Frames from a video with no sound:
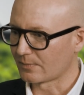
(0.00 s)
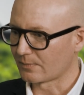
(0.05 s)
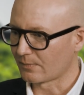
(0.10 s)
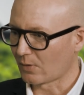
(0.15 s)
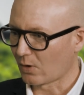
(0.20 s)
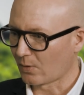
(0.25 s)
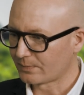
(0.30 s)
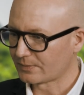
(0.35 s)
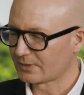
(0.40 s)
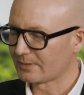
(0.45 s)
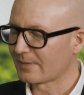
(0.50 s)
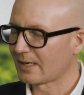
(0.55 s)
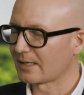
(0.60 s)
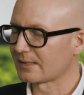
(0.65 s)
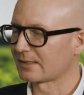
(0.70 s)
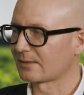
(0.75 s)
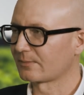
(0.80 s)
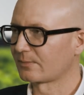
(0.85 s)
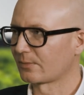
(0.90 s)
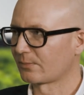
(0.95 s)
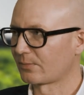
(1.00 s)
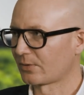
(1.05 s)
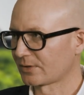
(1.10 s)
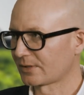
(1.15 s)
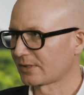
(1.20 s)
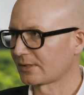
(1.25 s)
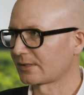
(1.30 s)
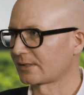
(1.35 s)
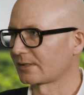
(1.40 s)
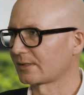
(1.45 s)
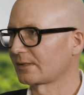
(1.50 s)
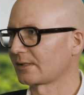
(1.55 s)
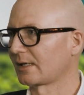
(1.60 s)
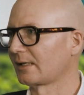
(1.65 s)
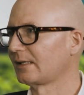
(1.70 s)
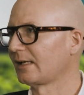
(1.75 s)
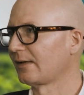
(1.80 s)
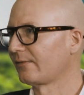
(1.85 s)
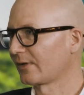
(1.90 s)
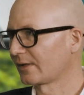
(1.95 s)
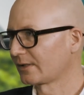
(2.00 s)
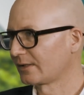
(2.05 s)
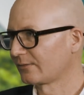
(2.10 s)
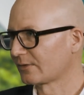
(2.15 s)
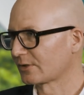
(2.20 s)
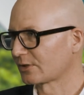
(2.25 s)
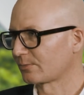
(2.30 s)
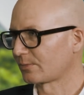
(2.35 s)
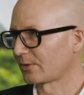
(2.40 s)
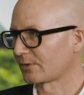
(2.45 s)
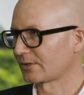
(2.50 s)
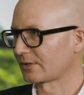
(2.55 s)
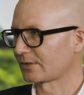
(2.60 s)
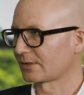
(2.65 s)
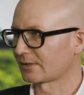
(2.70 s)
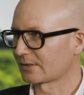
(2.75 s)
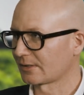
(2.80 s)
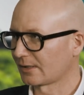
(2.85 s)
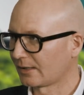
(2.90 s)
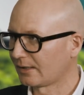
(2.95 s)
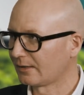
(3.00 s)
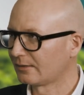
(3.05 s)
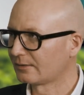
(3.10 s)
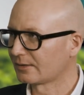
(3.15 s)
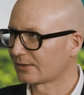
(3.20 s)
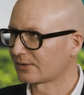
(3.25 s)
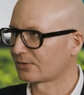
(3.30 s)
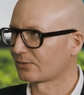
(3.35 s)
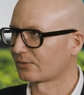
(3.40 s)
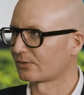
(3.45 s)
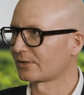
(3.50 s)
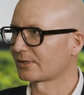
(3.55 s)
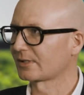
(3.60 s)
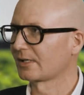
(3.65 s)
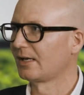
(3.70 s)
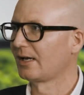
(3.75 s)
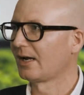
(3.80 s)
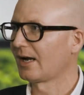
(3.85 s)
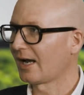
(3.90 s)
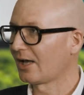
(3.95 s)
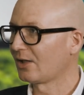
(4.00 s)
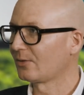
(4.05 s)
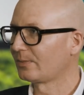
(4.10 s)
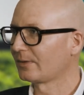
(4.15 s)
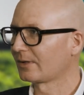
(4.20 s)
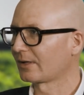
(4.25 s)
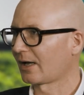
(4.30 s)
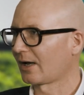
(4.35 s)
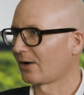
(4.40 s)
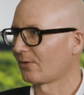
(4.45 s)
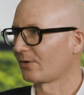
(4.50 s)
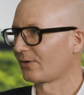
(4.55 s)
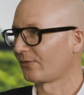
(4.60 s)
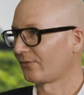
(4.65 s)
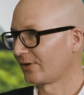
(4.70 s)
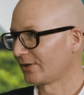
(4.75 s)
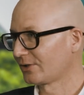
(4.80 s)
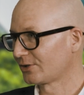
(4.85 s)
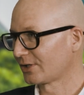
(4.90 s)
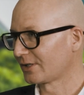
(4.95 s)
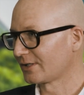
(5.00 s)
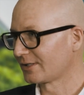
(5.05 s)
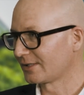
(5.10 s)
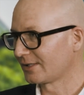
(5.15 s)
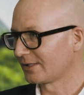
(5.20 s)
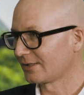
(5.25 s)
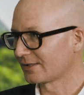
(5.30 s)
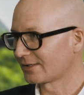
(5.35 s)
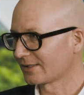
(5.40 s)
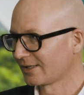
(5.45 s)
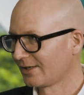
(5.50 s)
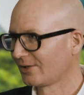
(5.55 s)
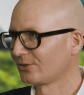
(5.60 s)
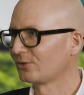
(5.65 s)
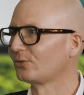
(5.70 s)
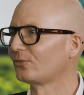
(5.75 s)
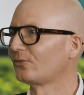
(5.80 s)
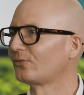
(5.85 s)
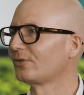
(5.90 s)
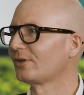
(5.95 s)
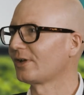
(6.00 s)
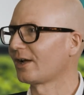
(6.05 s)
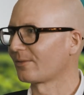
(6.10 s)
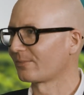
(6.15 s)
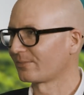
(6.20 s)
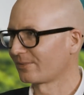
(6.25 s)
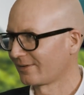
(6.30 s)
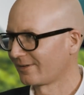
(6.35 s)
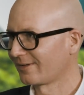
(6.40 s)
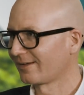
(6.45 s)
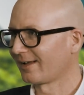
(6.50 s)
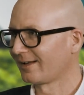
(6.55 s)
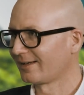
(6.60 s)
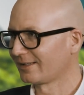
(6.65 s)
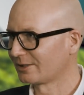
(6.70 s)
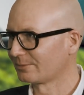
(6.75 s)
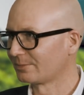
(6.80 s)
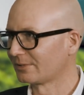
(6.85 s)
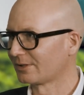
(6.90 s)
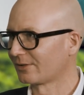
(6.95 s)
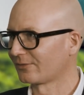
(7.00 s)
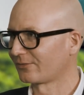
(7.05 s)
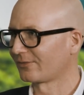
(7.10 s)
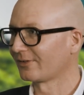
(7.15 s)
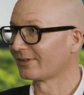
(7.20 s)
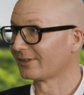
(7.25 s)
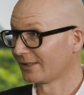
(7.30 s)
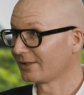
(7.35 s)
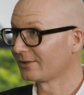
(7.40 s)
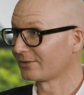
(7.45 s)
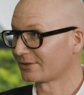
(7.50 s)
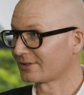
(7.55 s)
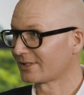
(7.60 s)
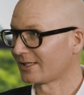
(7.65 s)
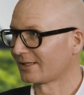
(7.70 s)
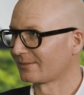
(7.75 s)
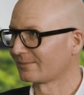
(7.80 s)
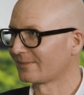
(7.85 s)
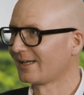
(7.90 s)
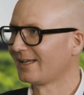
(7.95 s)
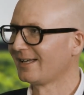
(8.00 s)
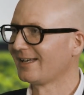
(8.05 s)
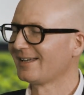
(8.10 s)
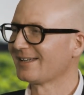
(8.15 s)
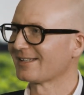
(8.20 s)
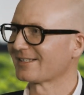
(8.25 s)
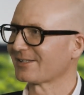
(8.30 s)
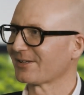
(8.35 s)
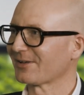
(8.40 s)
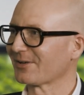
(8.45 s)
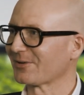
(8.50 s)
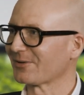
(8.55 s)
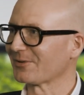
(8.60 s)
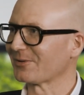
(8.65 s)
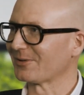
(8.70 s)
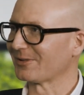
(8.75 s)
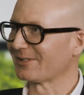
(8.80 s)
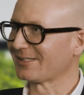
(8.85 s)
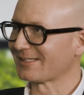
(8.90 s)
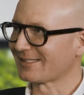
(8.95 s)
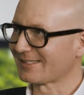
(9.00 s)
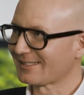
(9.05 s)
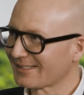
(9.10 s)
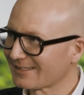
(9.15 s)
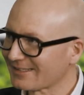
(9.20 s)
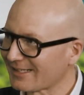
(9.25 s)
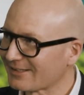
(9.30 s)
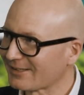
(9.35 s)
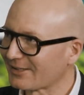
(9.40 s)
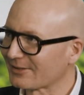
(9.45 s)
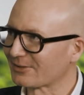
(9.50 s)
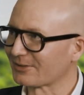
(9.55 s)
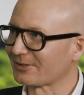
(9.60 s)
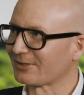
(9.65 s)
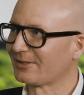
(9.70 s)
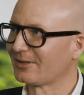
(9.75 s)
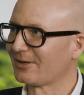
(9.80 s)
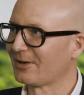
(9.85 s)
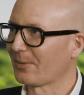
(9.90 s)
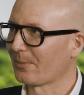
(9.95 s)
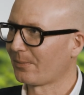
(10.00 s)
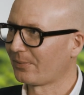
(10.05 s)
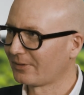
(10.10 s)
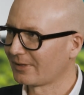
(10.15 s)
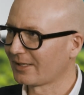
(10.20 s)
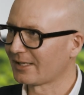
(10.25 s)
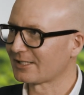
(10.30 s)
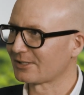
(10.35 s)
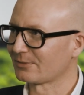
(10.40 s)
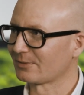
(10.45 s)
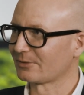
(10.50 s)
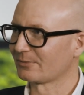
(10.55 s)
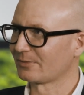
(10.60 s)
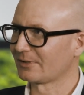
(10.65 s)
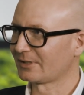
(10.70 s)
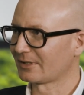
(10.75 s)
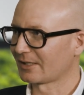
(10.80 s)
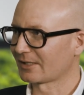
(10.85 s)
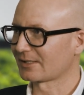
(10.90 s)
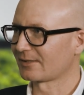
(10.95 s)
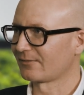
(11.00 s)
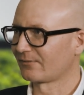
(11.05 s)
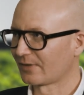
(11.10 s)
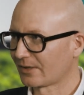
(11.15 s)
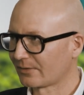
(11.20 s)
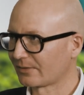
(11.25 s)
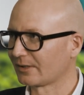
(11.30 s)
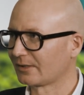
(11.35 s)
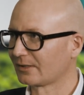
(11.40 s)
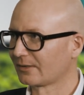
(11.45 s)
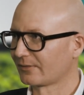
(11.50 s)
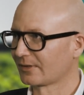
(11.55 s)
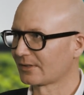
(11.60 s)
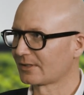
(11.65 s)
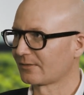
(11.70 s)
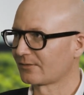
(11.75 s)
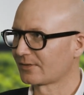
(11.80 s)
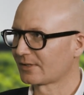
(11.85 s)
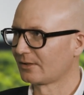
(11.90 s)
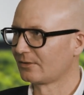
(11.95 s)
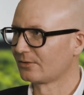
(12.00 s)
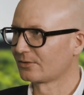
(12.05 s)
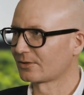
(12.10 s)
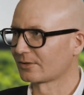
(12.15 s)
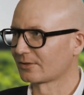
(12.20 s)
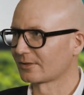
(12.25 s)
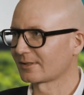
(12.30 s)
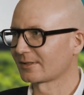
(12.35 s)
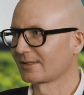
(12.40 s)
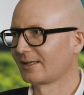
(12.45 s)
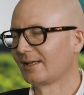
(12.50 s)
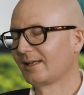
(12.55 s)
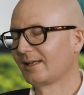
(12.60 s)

optimizing processes and effectiveness of processes in the stores helping our franchisees to free up a little their bit time. of their time. Yeah. So this is yet another place when we test very innovative solutions.